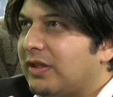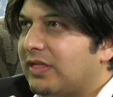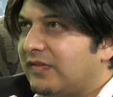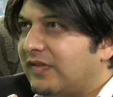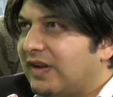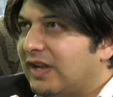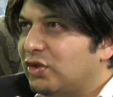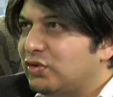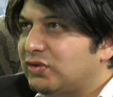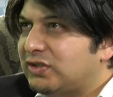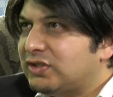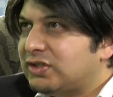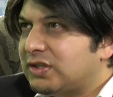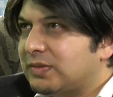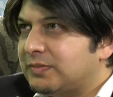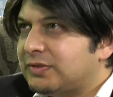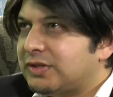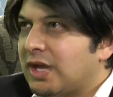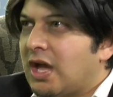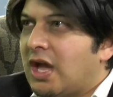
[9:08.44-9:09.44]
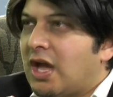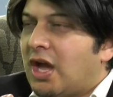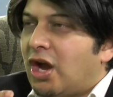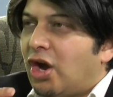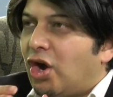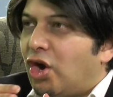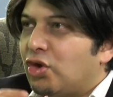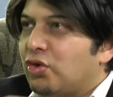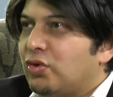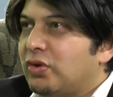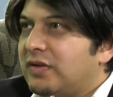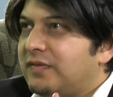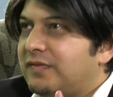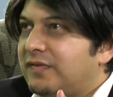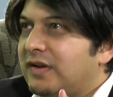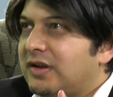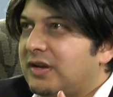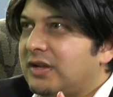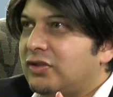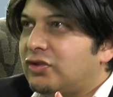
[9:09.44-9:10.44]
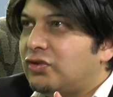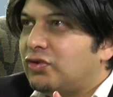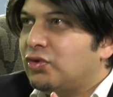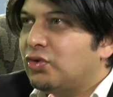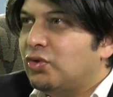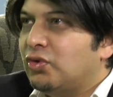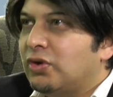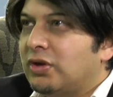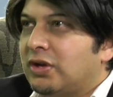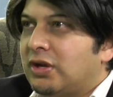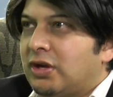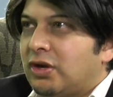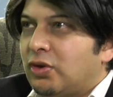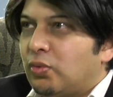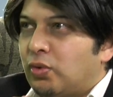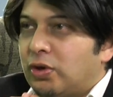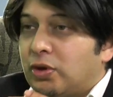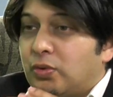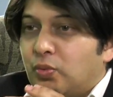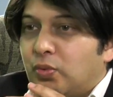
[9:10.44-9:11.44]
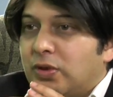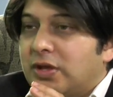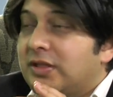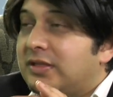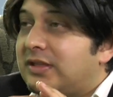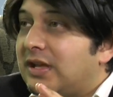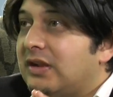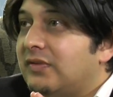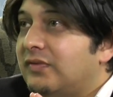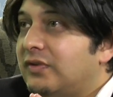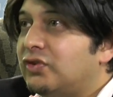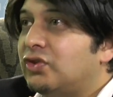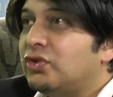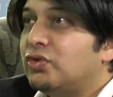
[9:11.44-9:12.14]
the value systems, are you referring to when we in television